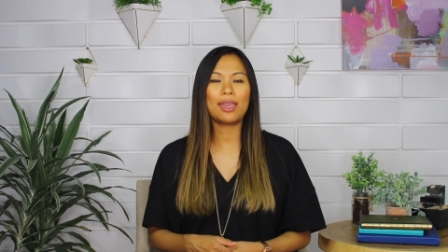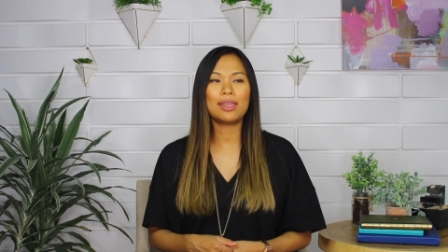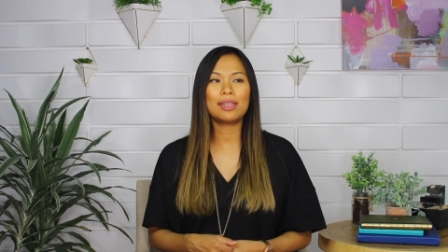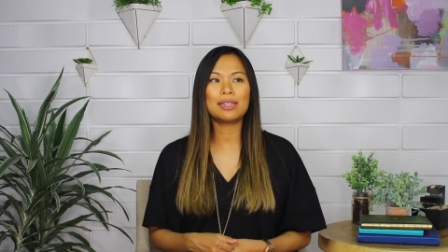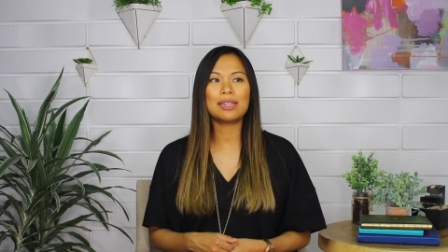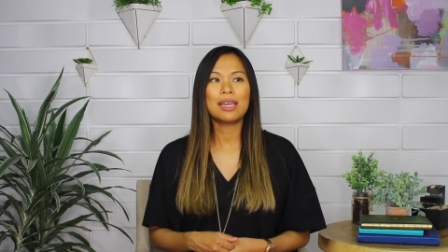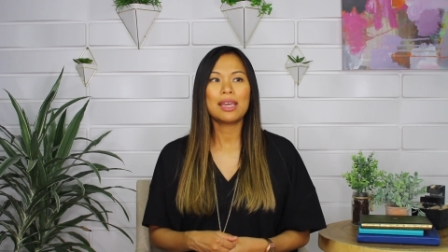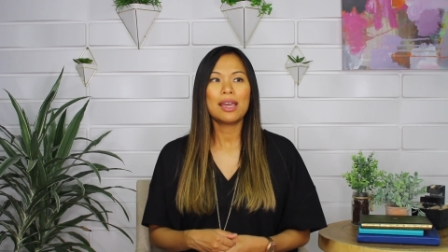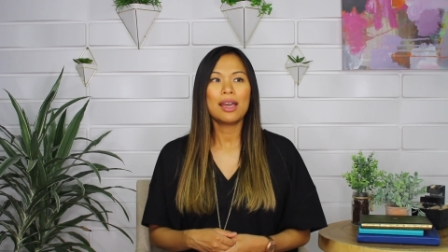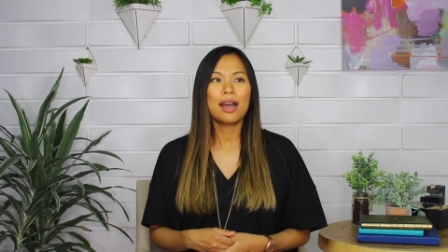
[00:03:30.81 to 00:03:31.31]

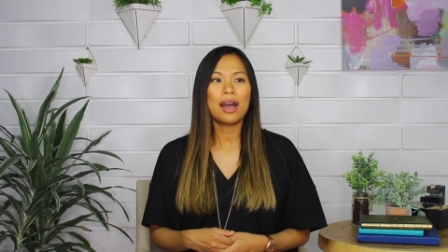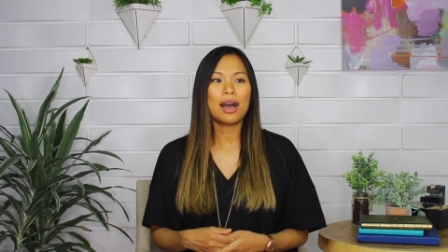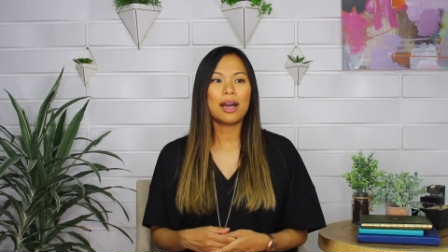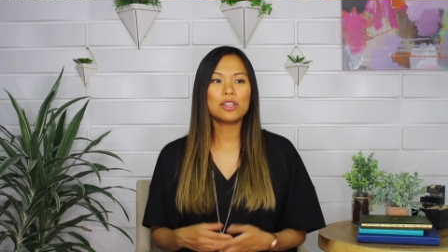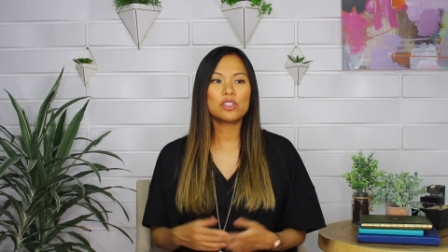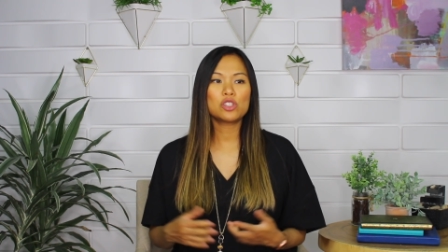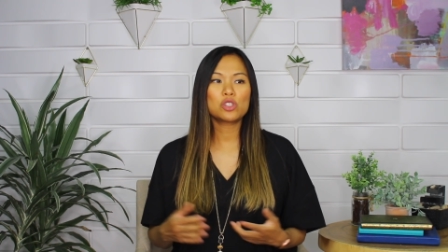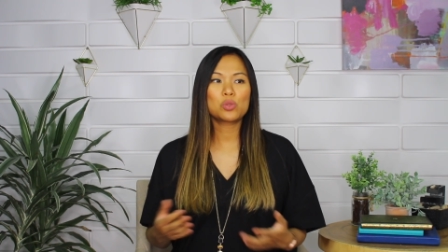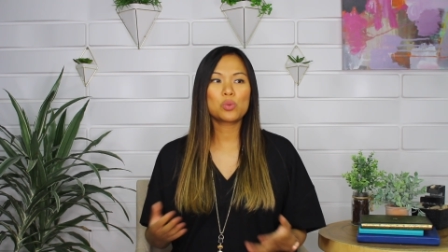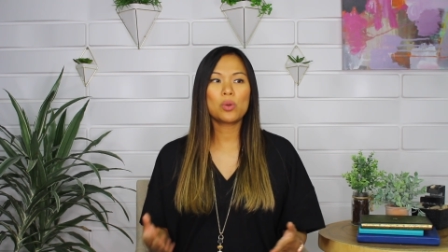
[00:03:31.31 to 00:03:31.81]
And
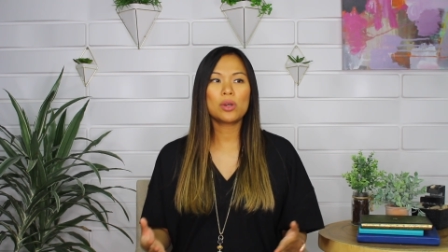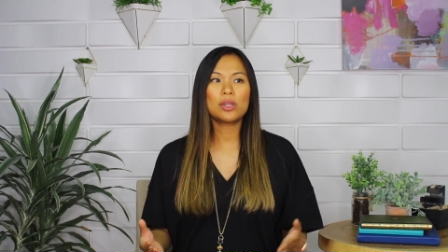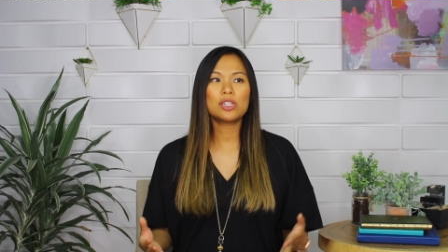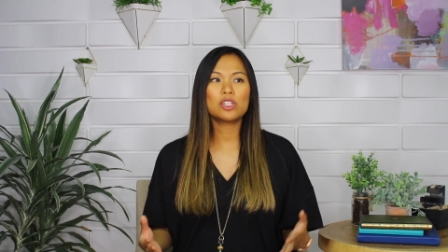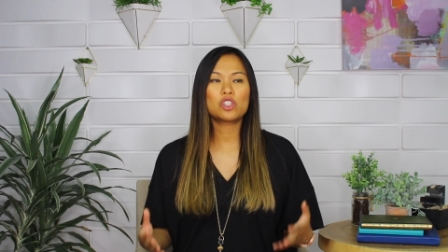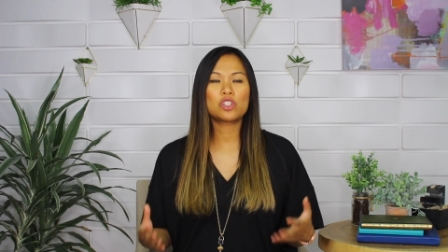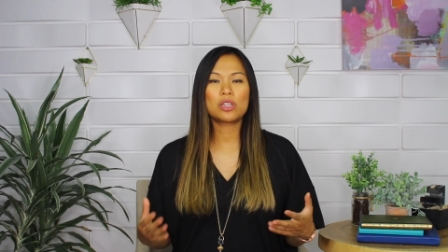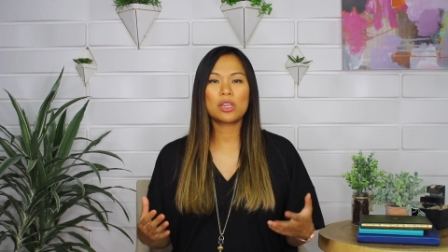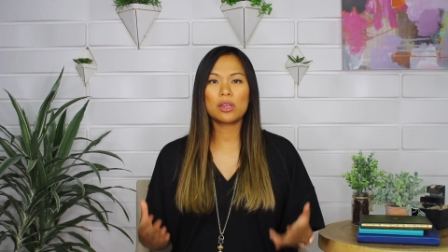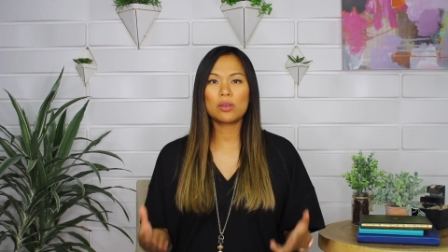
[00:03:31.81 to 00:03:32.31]
I just want
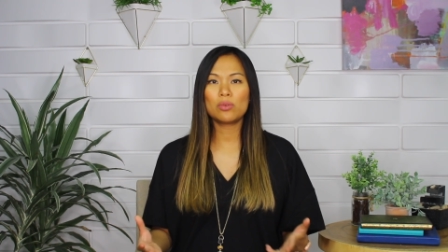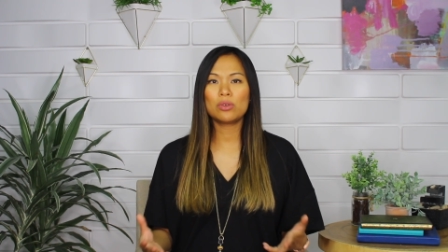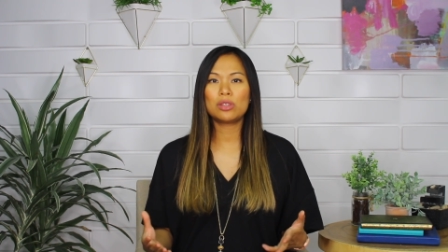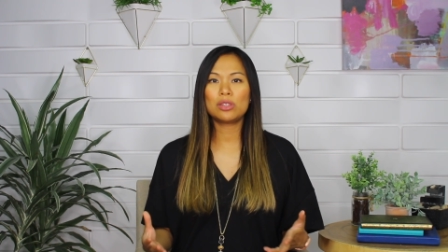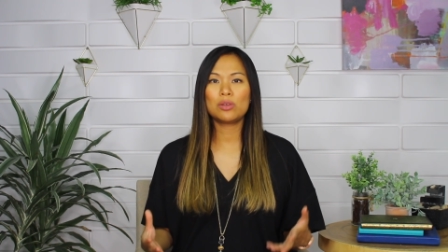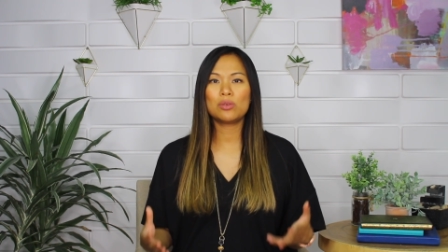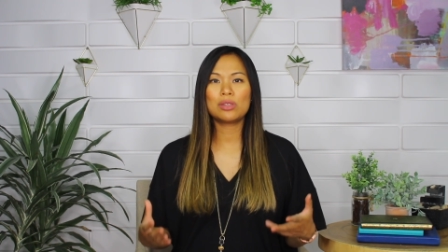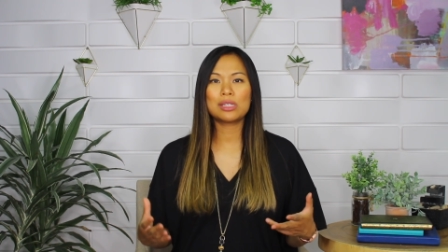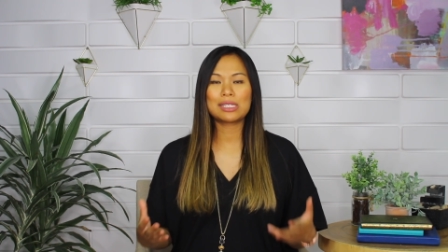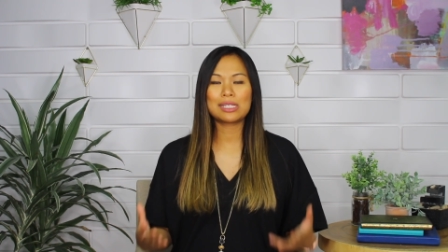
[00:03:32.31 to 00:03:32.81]
to share
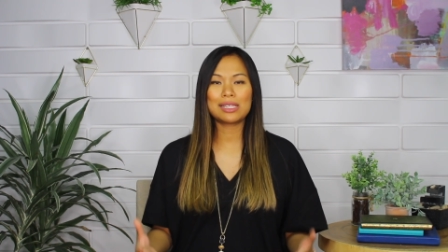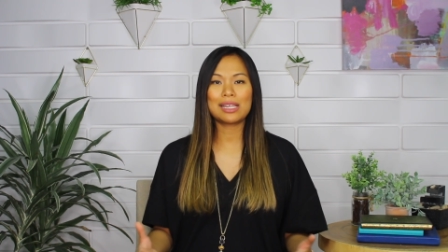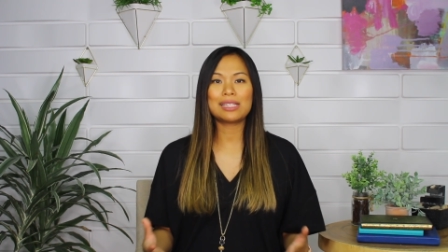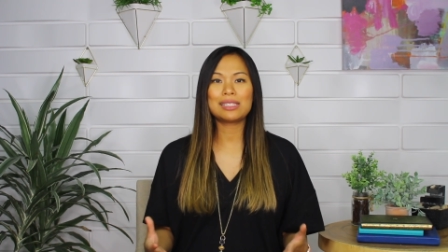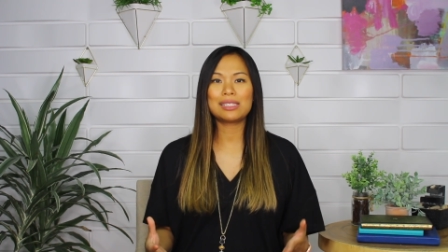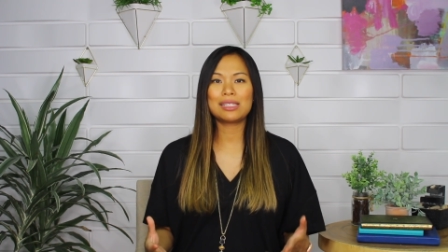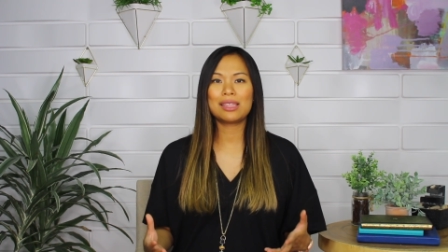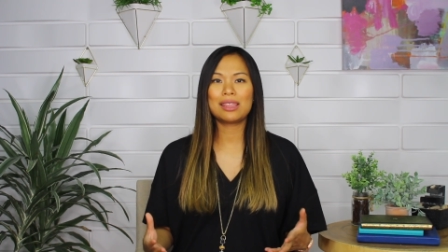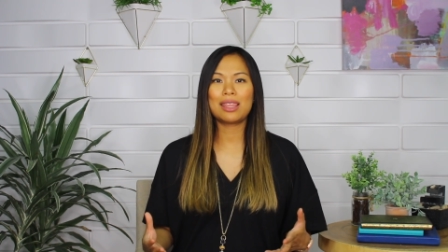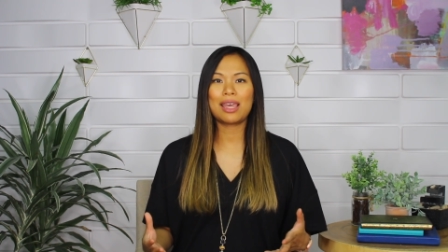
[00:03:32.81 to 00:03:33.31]
with you this lesson